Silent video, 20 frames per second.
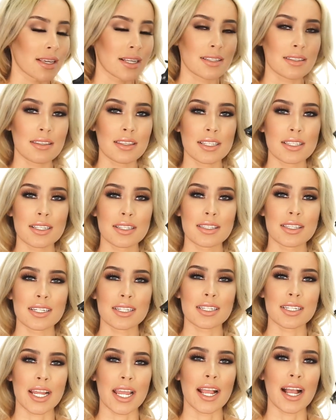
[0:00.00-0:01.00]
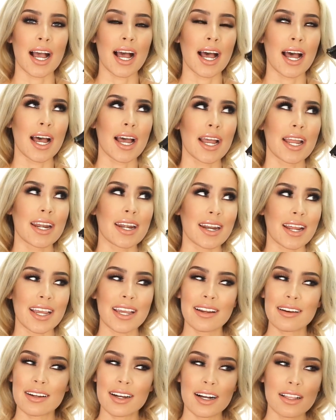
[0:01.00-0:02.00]
These, This is the Shanghai
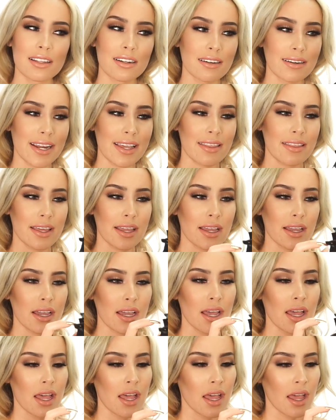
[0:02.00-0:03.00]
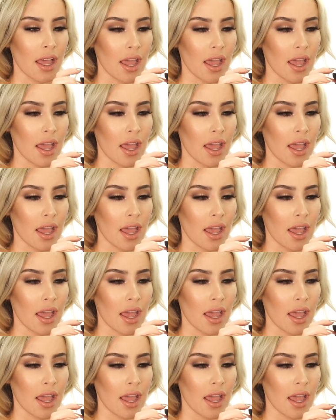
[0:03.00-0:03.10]
Night Color, I think,